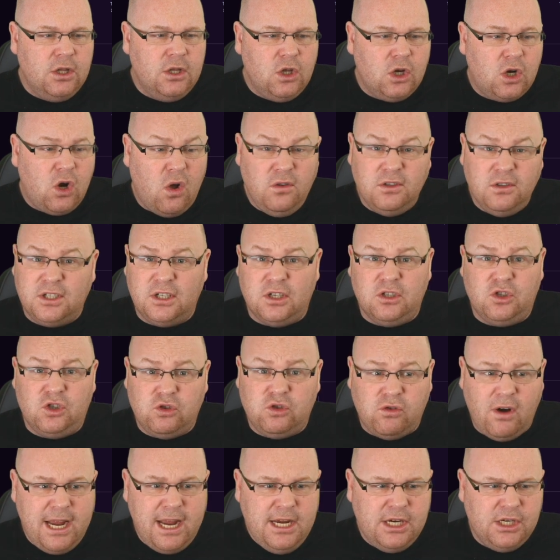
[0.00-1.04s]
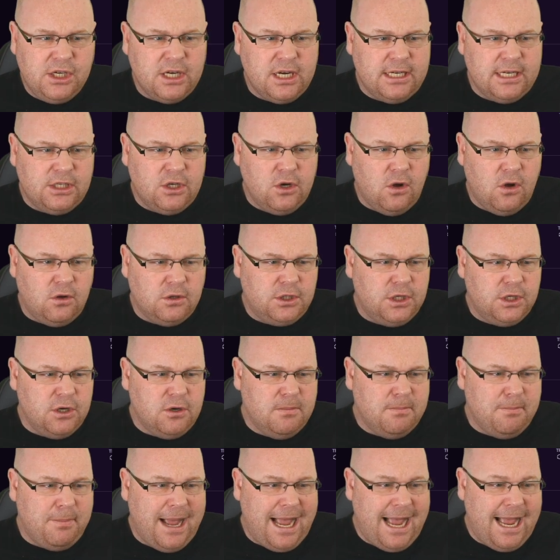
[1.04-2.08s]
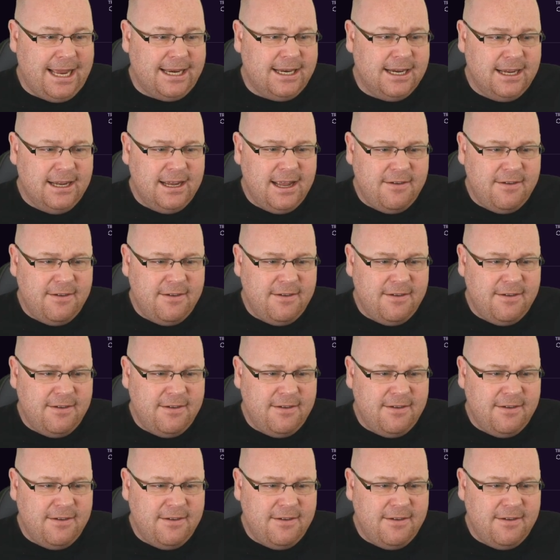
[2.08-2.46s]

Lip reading: The concentration is not too bad.